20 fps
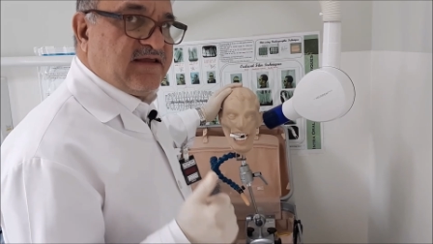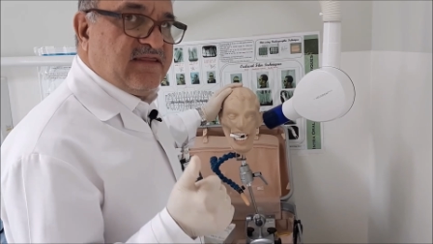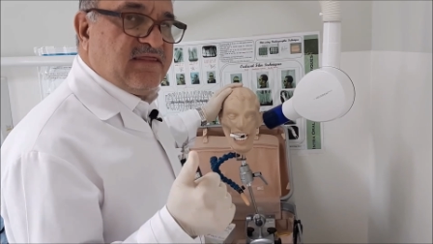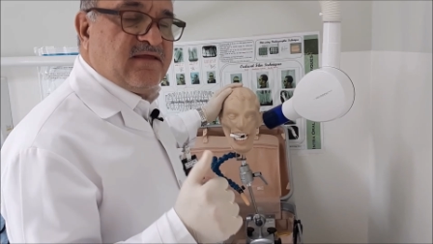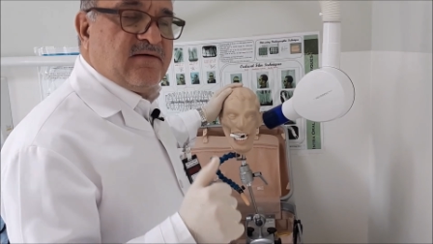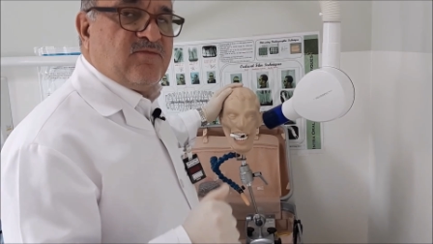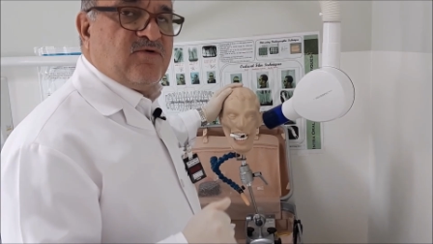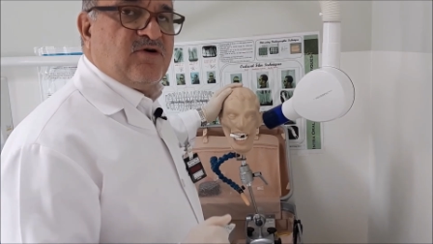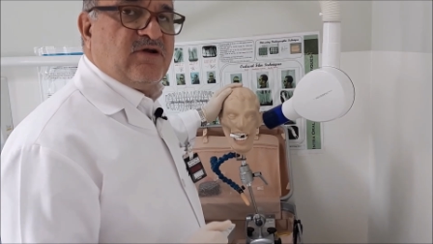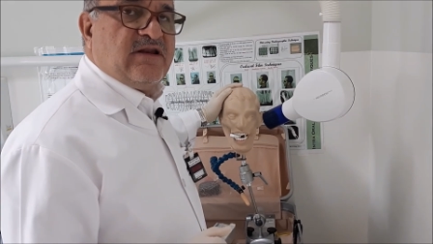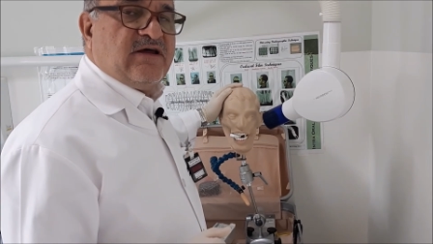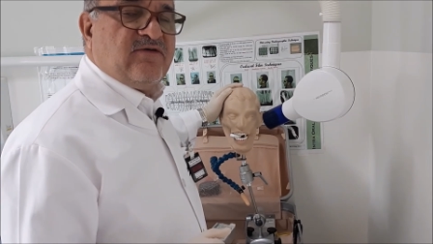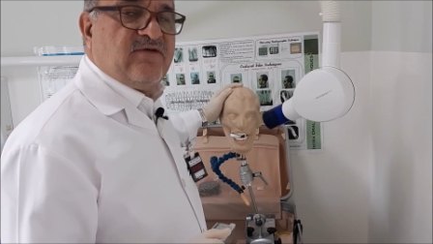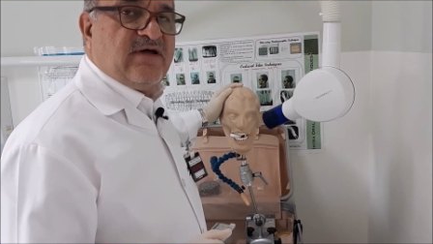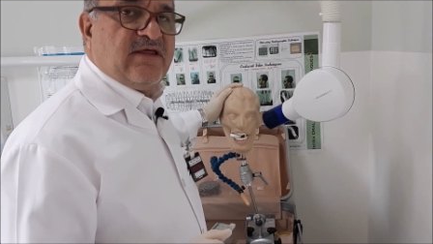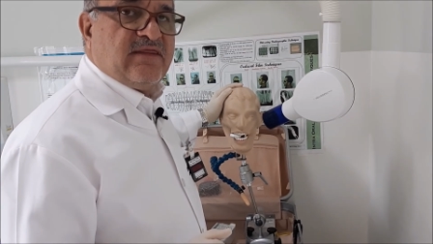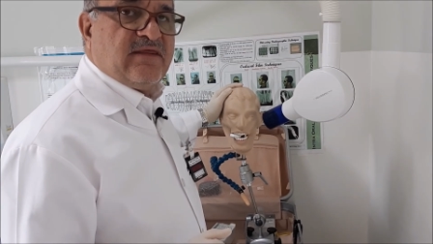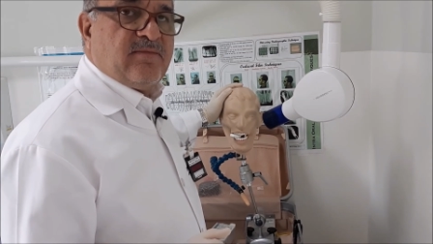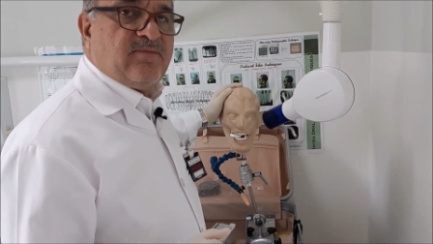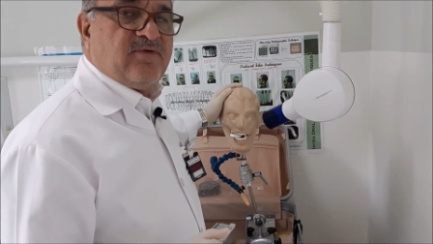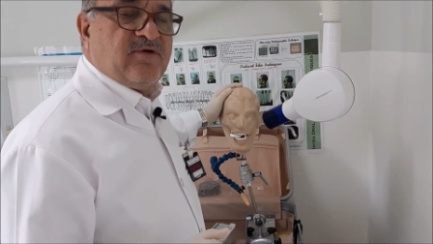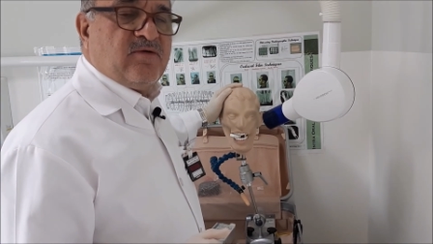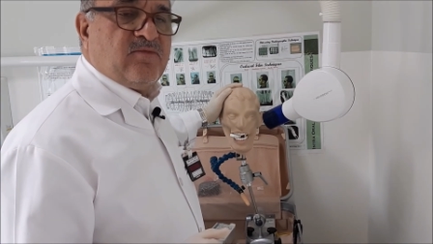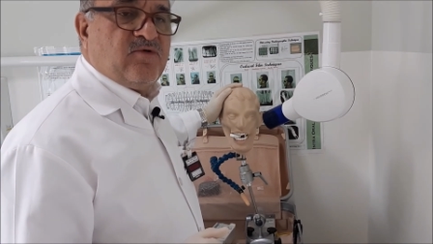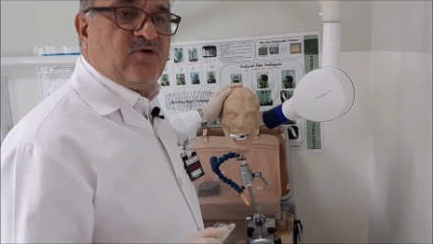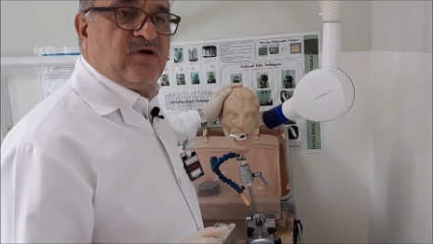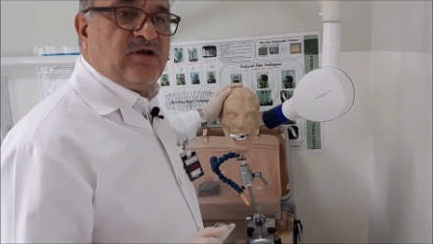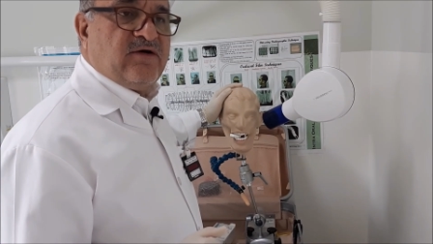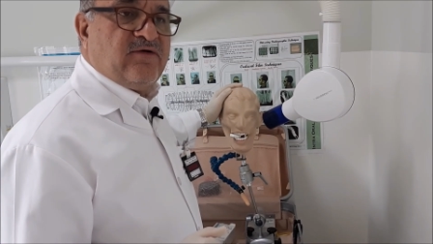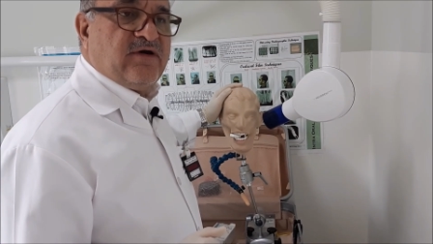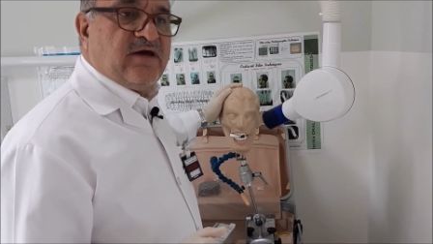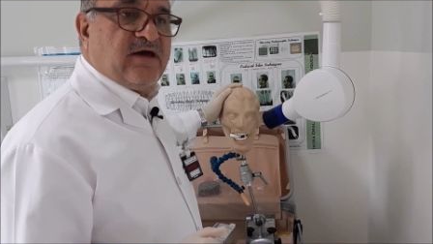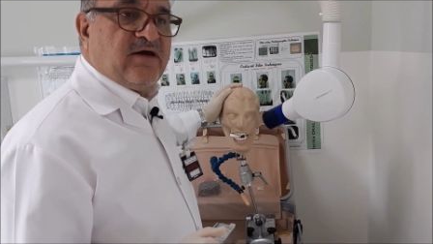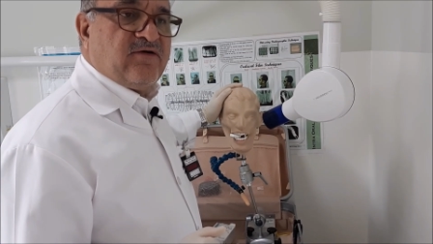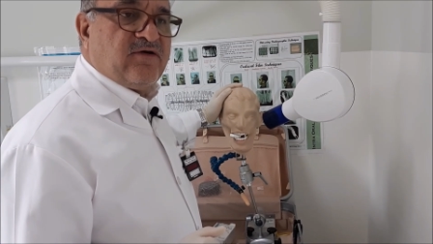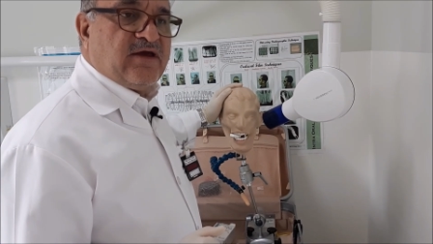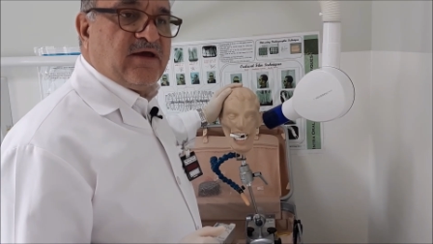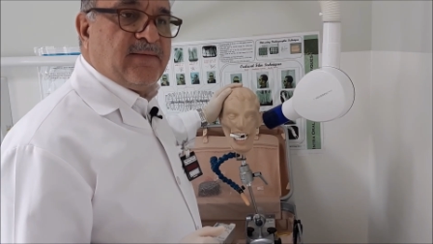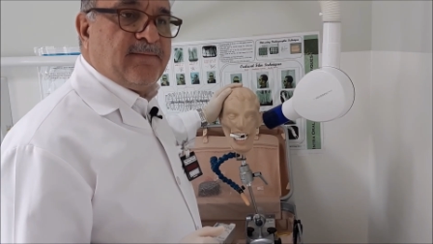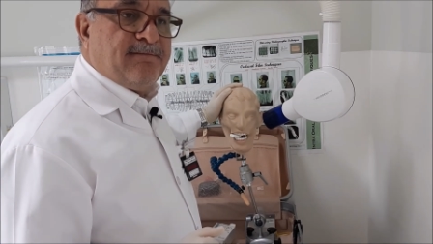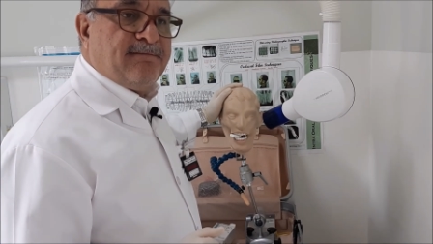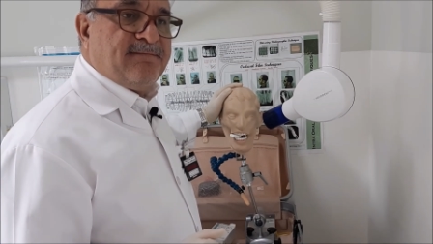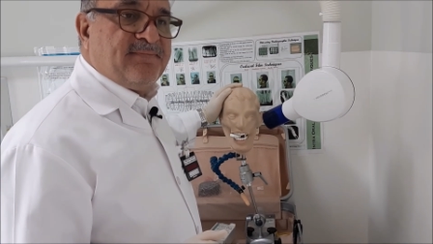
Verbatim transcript: in the molar and the premolar area